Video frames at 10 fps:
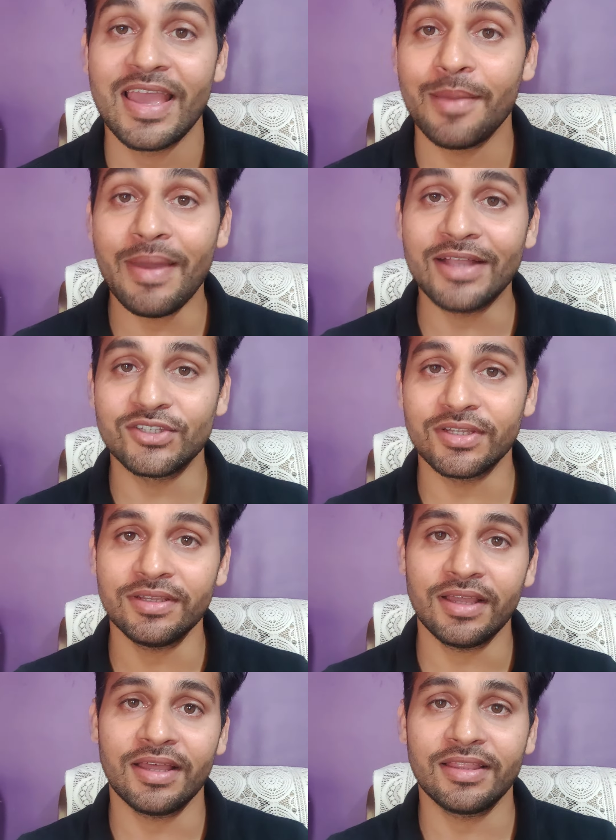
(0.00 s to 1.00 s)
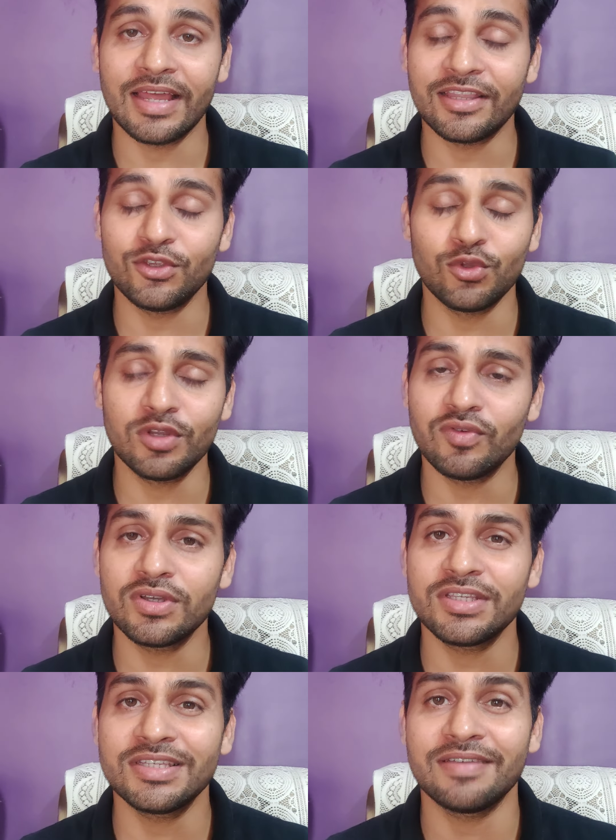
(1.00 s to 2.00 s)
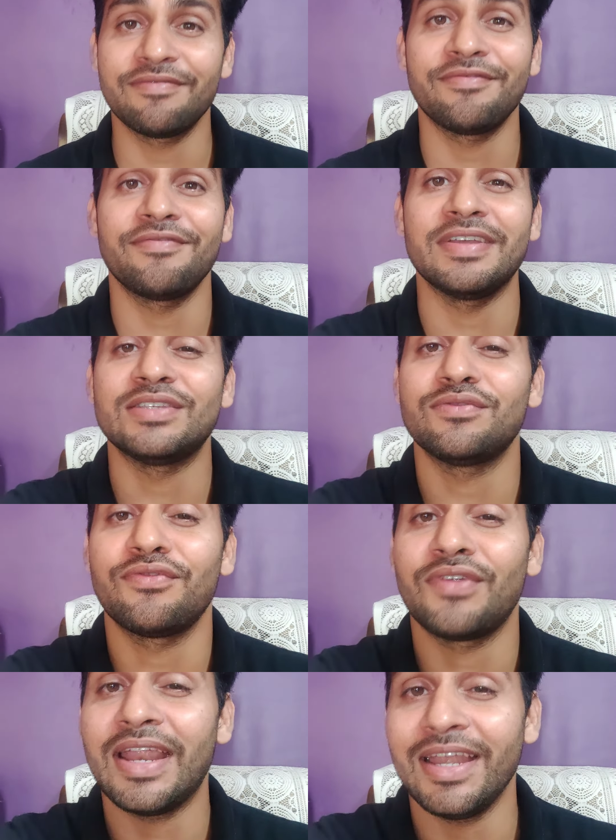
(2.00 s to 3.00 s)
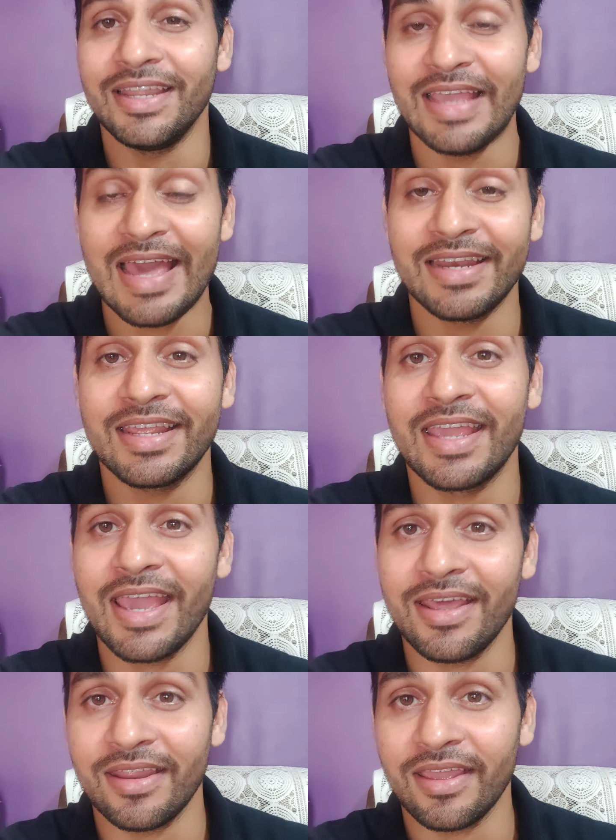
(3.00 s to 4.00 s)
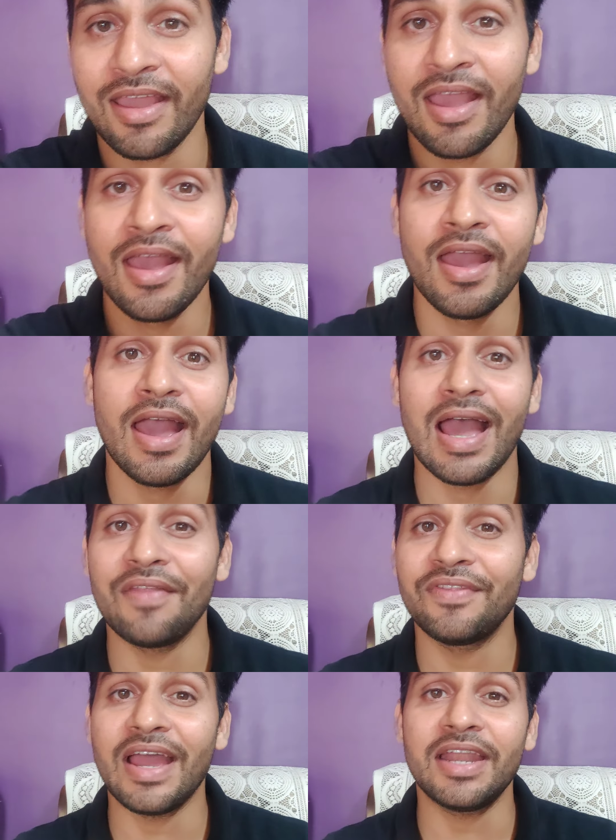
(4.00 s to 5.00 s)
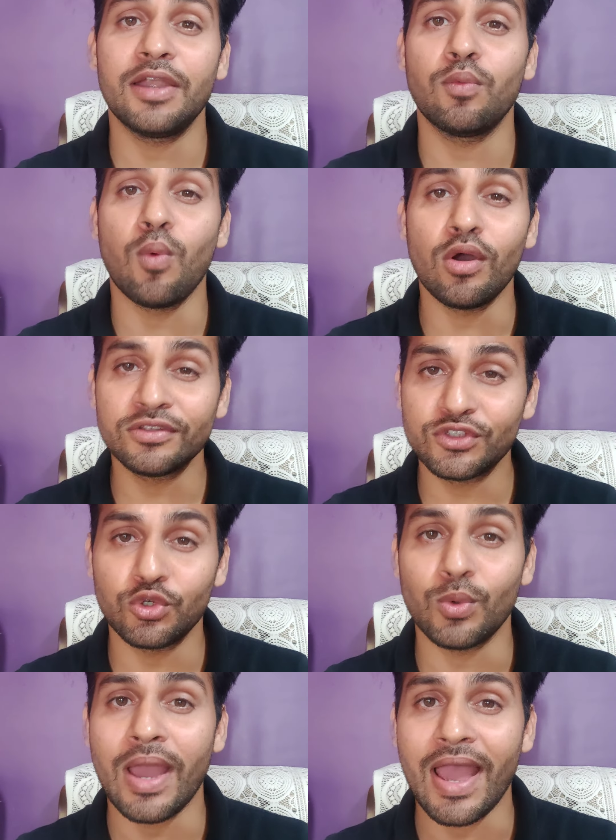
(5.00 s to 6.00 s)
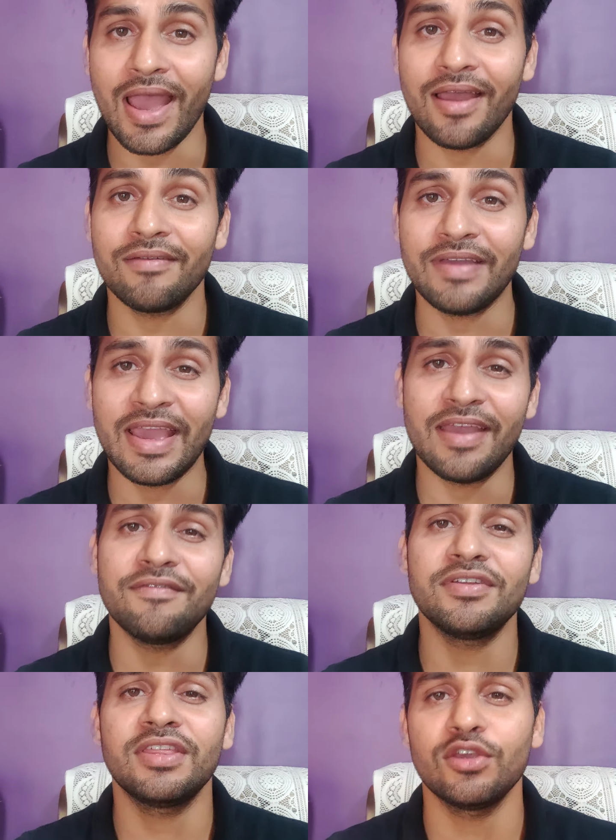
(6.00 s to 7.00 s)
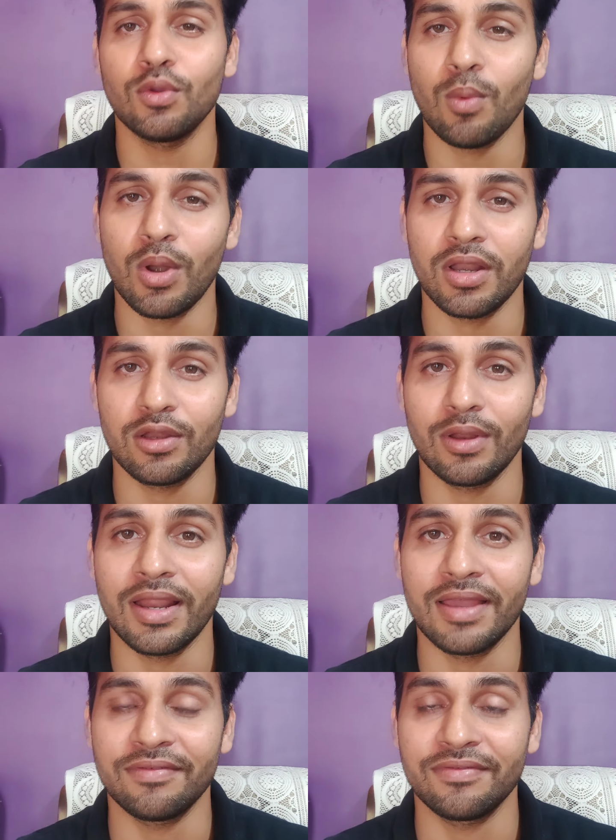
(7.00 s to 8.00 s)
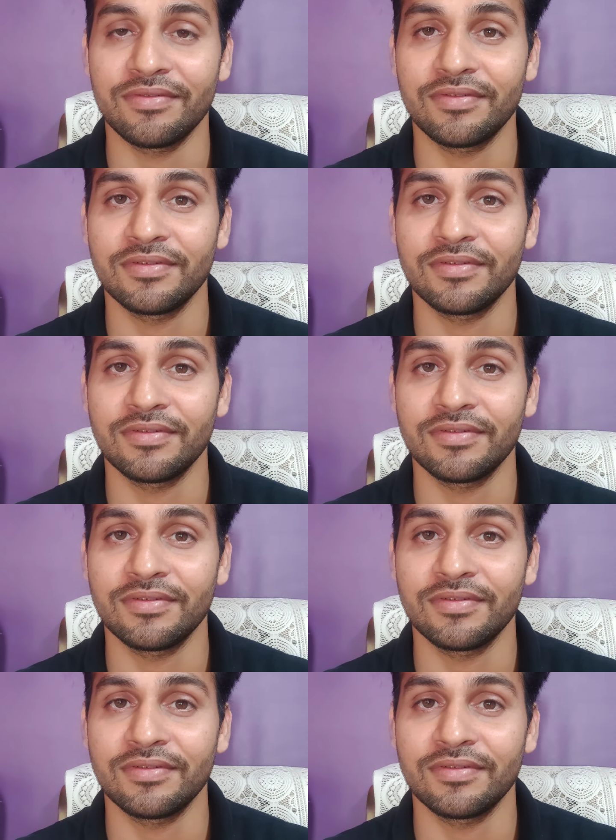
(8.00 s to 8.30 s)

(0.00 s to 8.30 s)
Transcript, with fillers: Imagine that the universe is a is friendly and caring and that it wants you to have everything you want in your life.